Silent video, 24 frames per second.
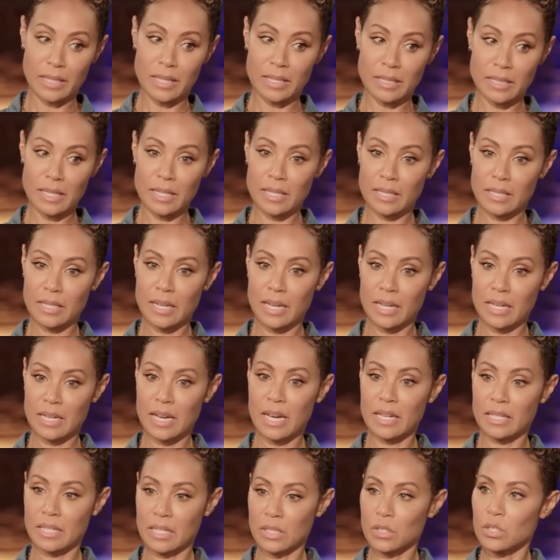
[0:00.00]
and then I
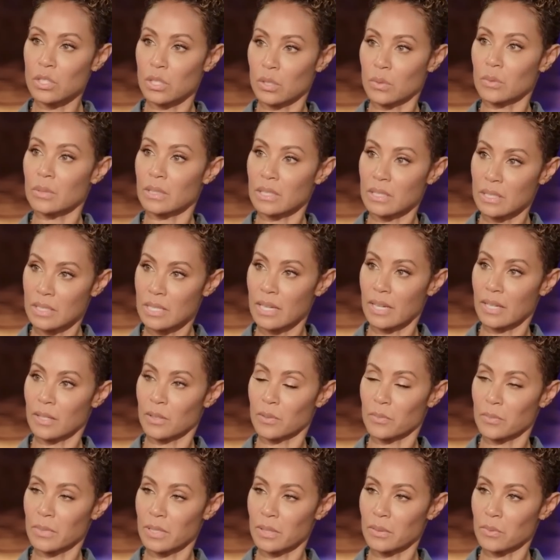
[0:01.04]
got into an
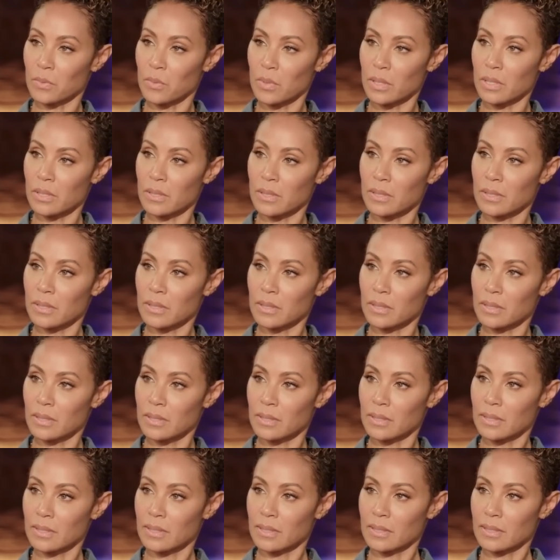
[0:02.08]
entanglement with
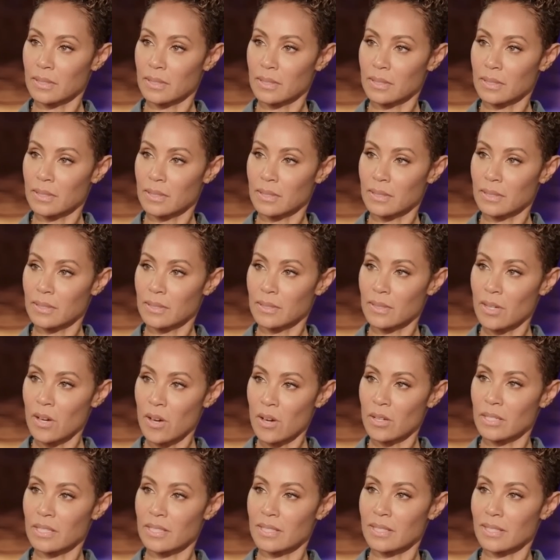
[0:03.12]

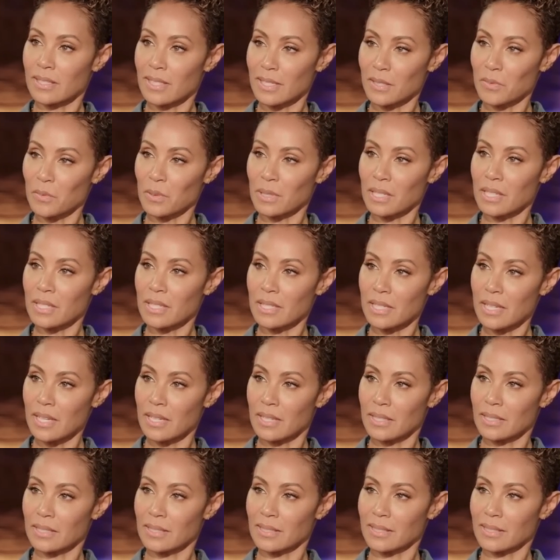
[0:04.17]
August. That's what I said.